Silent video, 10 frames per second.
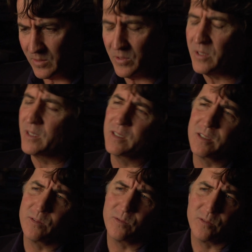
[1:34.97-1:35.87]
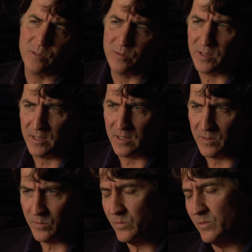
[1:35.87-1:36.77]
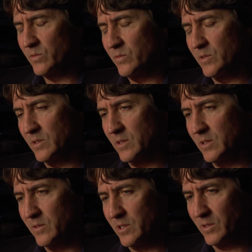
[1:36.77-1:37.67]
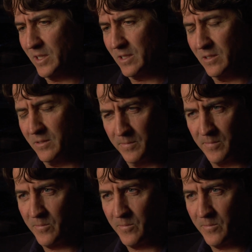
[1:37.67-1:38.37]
some things if I don't get to them.